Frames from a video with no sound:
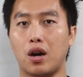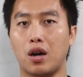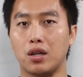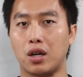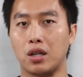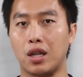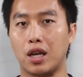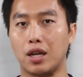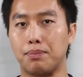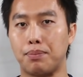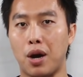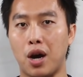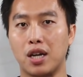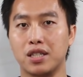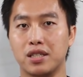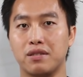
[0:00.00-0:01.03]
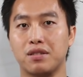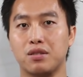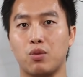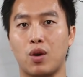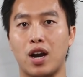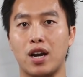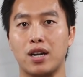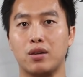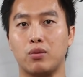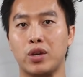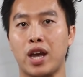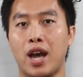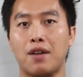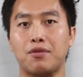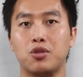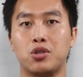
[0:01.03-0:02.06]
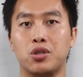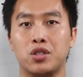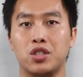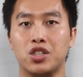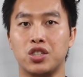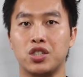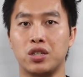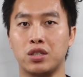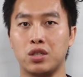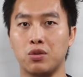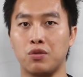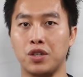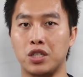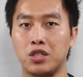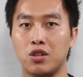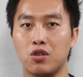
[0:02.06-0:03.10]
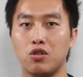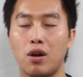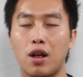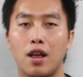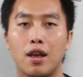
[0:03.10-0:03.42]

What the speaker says: a lot of positives why we have to transition into V2,